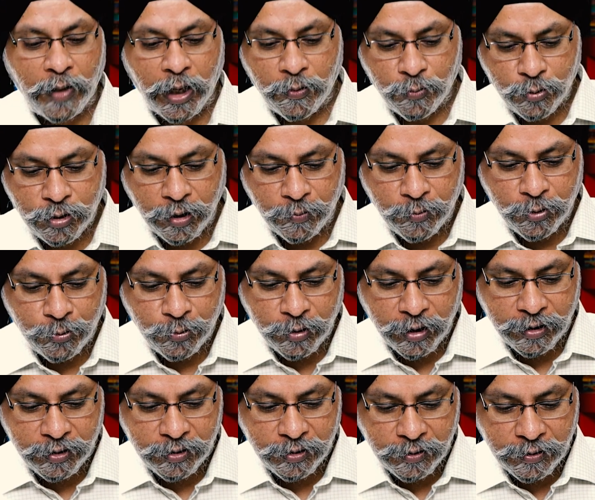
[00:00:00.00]
I was coming to
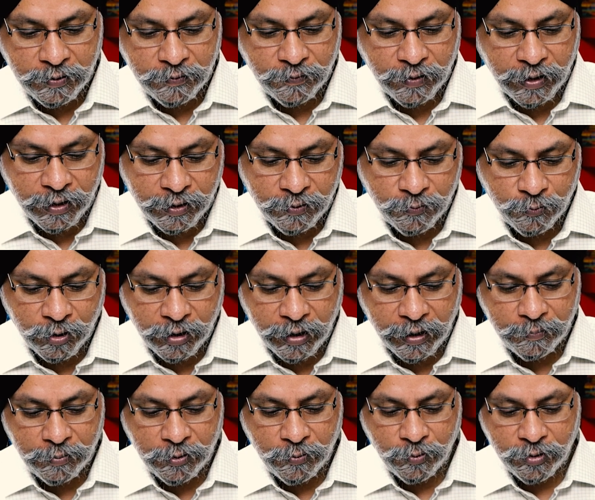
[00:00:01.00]
that, sir. In fact, what
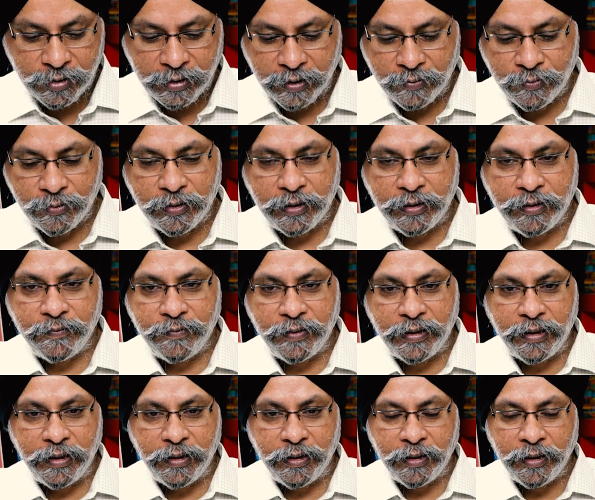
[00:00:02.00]
happened was I was at a
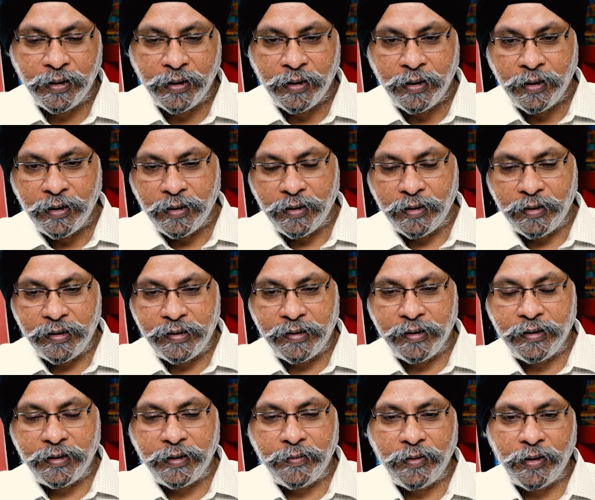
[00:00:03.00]
very
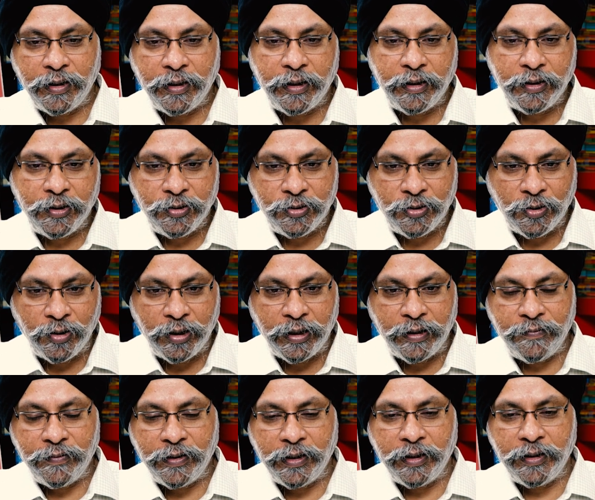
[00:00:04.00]
recent seminar at
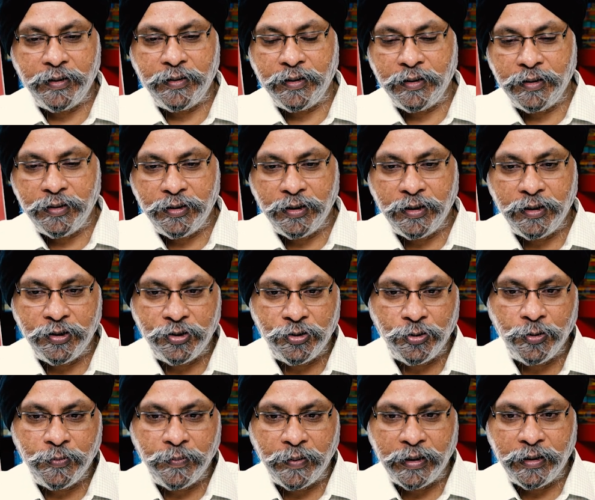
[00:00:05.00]
Kasauli where General
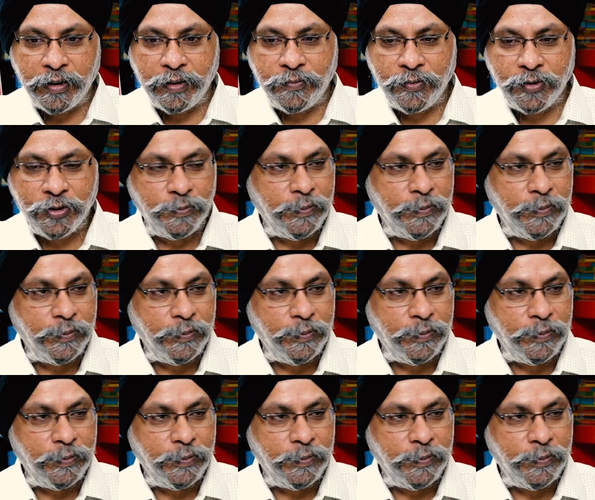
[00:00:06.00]
Ashok Mehta was